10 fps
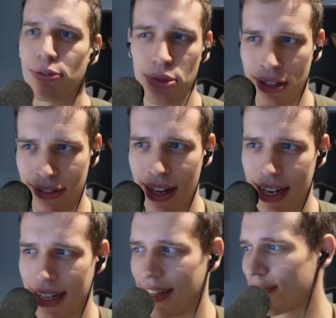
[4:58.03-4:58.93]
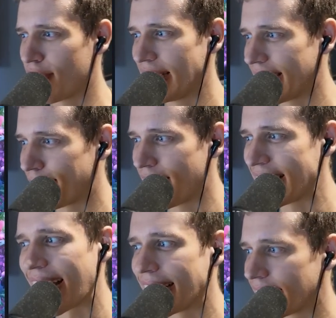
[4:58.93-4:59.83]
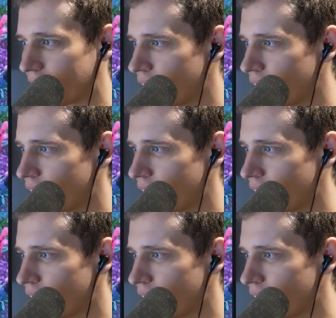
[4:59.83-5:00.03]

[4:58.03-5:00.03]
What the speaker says: would have phrase that way nicer.